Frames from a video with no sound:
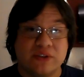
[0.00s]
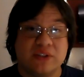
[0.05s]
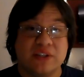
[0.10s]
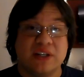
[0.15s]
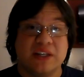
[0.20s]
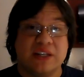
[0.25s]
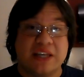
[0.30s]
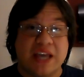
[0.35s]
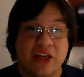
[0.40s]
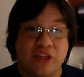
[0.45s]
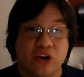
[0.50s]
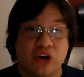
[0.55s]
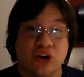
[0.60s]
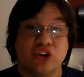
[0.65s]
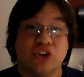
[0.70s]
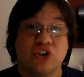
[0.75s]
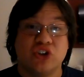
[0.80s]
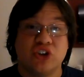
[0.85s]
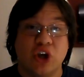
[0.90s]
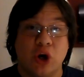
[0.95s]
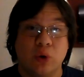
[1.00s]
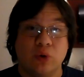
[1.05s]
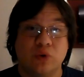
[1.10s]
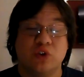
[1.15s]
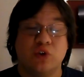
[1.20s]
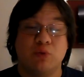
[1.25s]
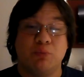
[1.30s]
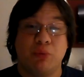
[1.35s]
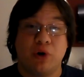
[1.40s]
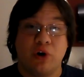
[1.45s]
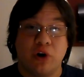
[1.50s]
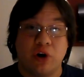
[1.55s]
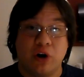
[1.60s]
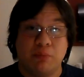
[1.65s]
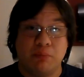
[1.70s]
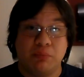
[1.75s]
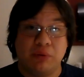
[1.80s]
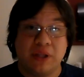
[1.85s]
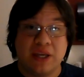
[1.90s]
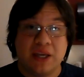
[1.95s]
went together so
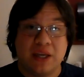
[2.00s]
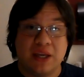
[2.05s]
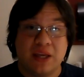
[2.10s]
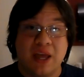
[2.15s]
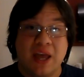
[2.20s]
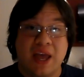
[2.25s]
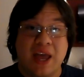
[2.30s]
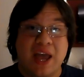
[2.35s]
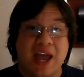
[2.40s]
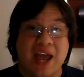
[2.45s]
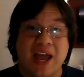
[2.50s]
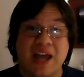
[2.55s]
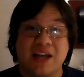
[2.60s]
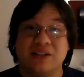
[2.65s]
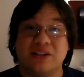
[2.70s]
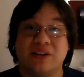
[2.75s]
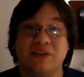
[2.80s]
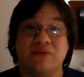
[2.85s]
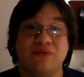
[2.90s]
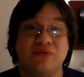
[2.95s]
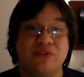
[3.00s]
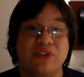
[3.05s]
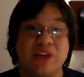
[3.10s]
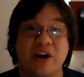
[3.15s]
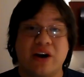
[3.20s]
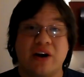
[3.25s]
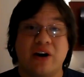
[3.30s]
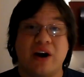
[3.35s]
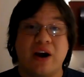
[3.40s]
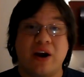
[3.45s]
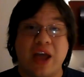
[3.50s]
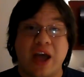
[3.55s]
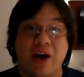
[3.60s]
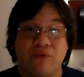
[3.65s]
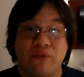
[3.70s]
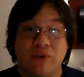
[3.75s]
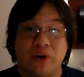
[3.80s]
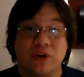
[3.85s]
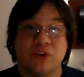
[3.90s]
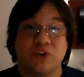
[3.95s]
superbly, and their
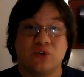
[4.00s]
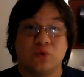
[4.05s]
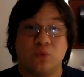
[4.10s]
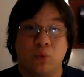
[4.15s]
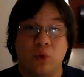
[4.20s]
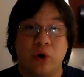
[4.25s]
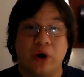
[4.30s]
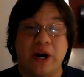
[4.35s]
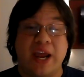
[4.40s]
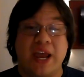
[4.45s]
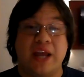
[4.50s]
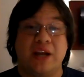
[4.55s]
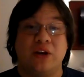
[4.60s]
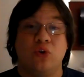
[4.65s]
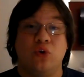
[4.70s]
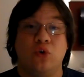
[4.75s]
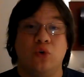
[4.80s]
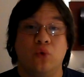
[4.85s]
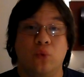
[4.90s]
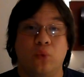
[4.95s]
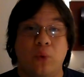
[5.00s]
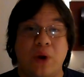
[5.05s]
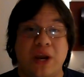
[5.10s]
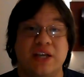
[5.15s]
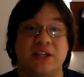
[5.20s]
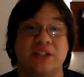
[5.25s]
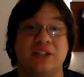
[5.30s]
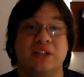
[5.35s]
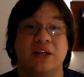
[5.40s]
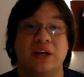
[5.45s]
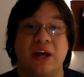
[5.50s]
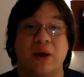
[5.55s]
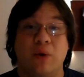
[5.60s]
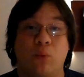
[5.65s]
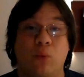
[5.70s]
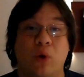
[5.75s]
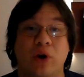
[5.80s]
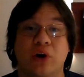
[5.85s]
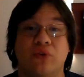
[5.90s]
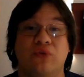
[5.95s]
efforts were in great,
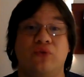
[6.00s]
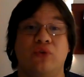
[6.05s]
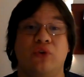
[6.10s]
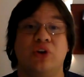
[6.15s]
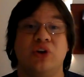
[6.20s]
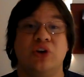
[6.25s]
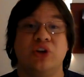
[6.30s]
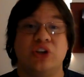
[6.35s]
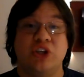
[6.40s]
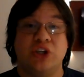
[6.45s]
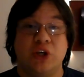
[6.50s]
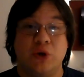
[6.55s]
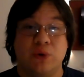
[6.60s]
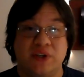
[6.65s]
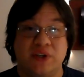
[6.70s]
wonderful